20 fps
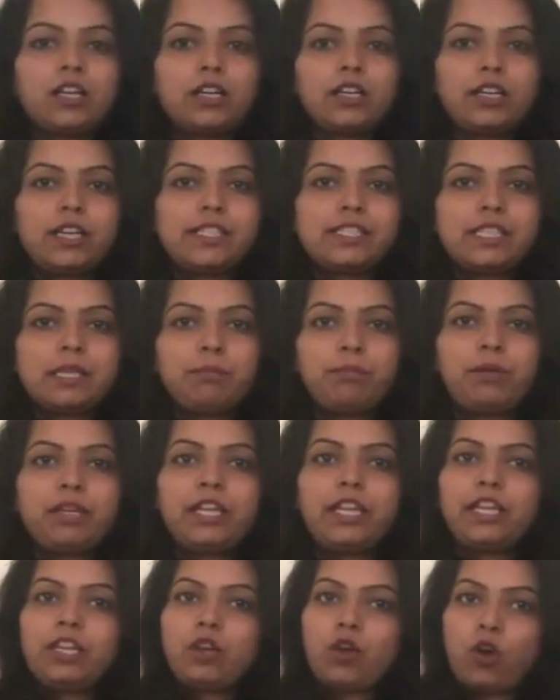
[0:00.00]

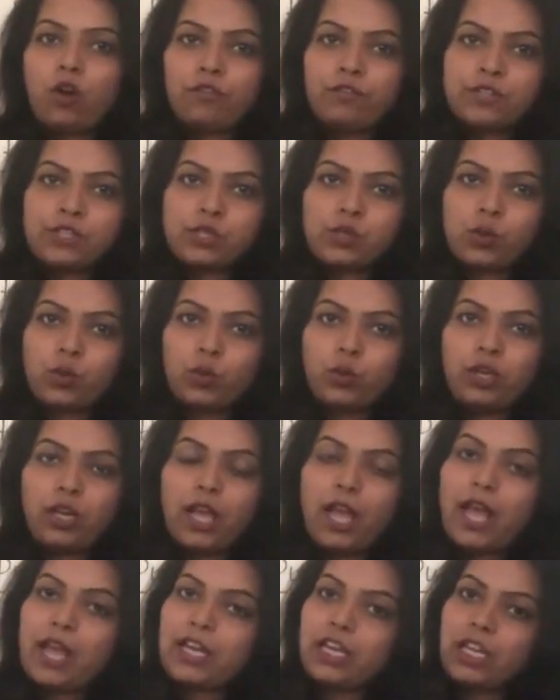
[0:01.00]
discipline of soul
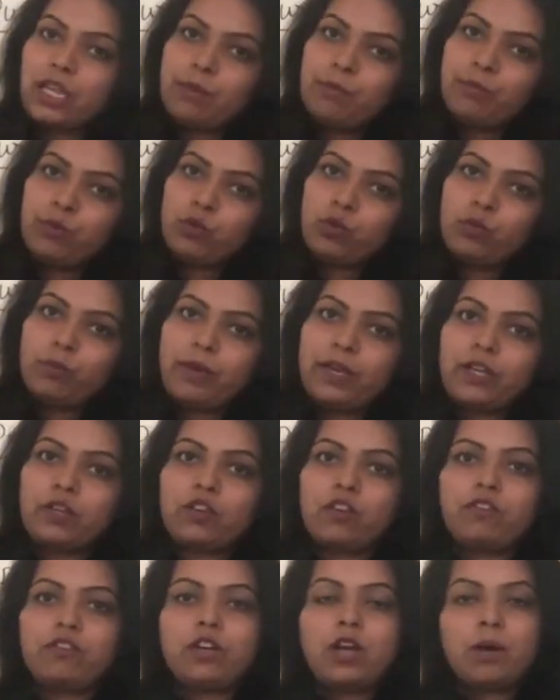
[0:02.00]
and improvement
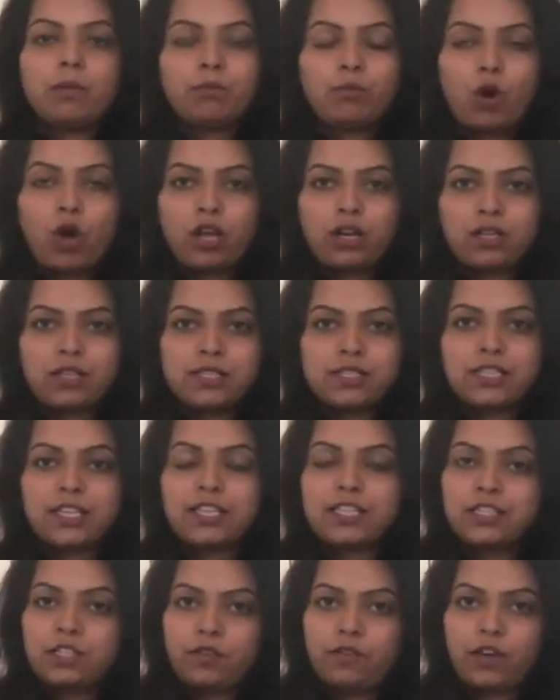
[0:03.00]
of morals
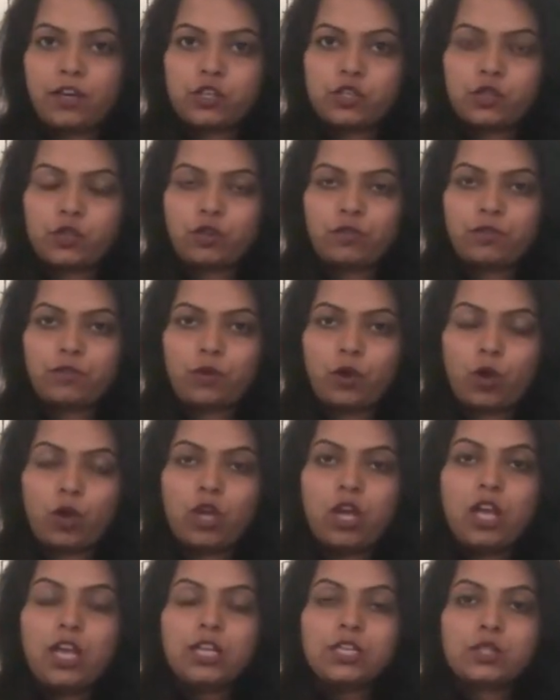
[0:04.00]
is the function of law.
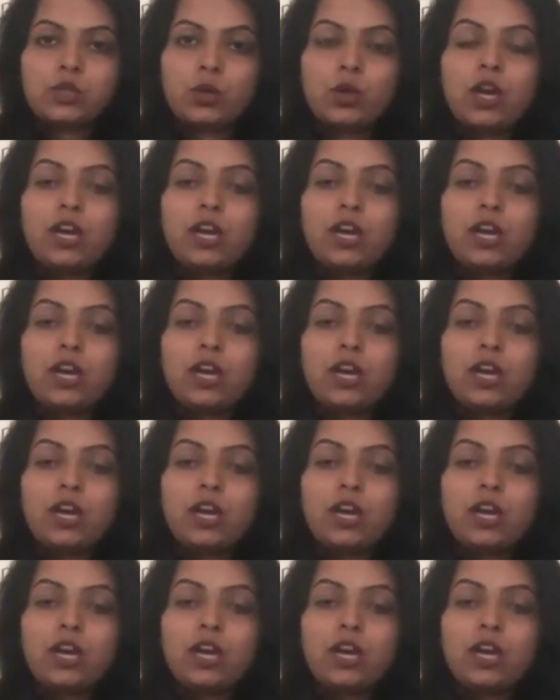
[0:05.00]
So